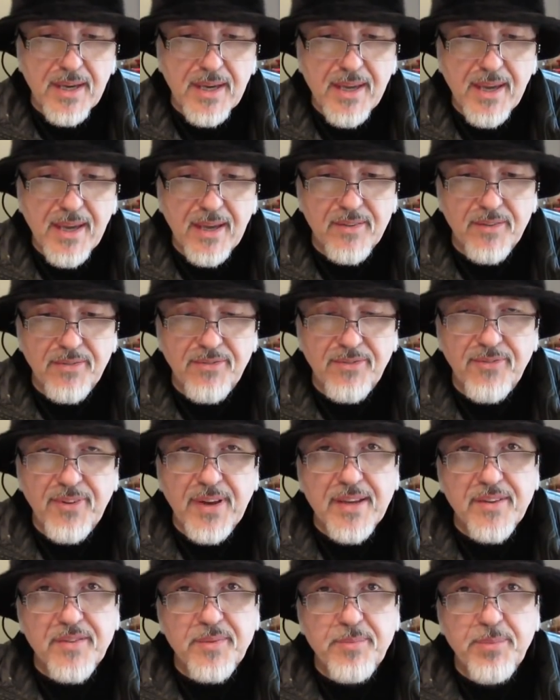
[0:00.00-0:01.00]
He has a
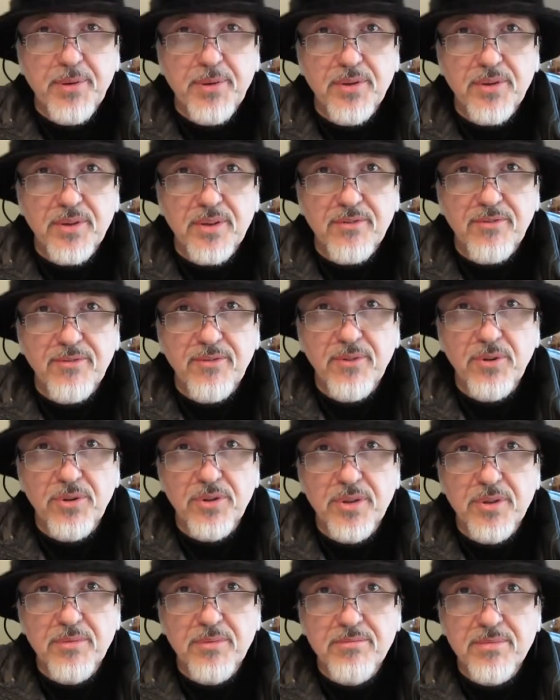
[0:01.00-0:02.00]
Facebook
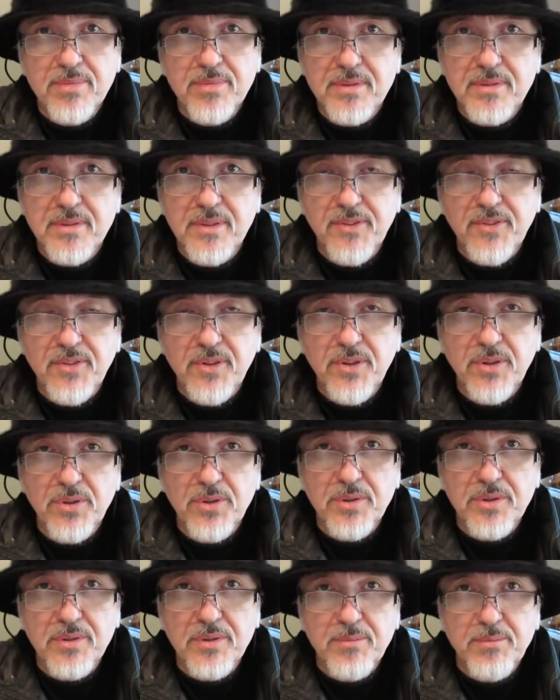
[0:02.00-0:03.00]
forum that's
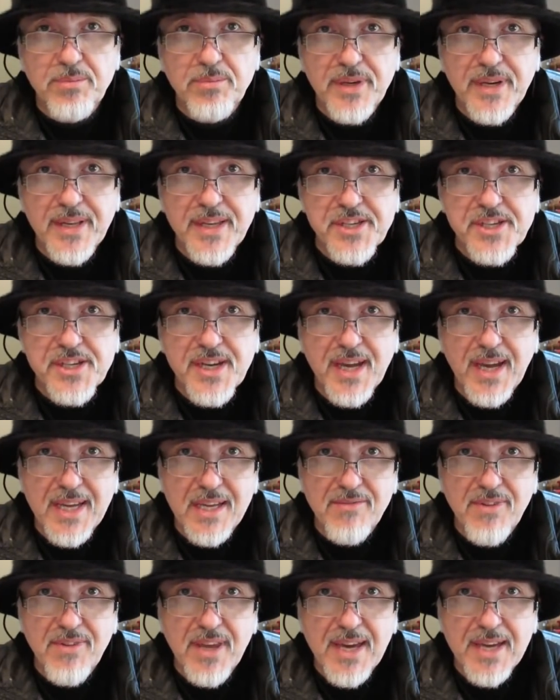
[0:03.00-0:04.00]
called British
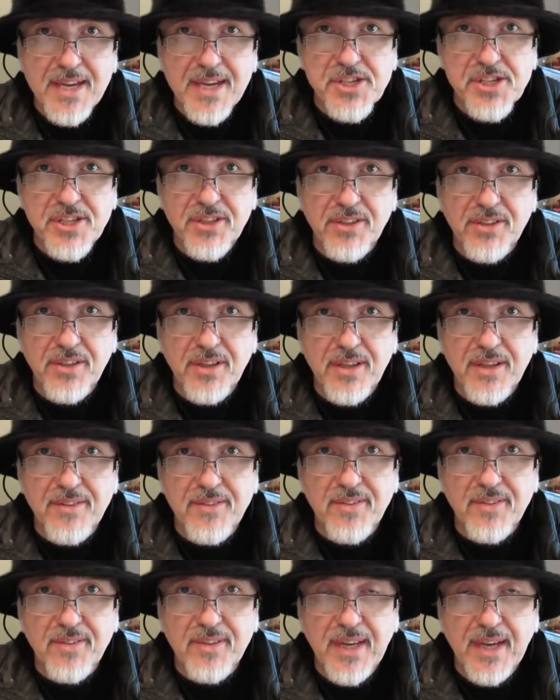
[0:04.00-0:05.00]
Aviation
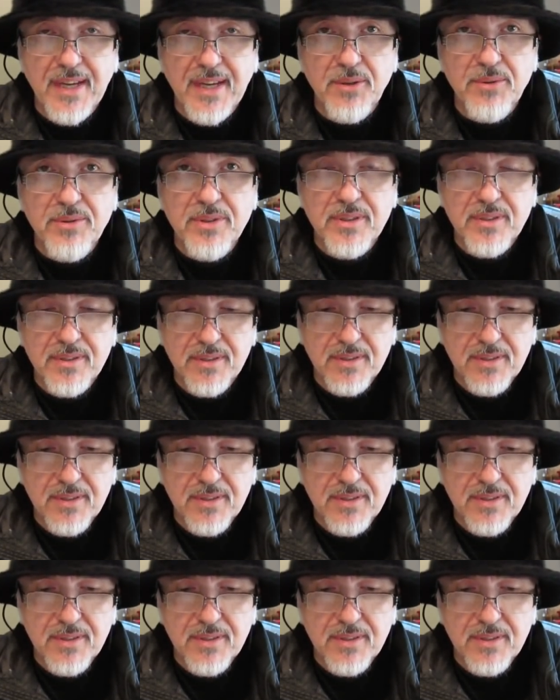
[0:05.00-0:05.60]
in Scale,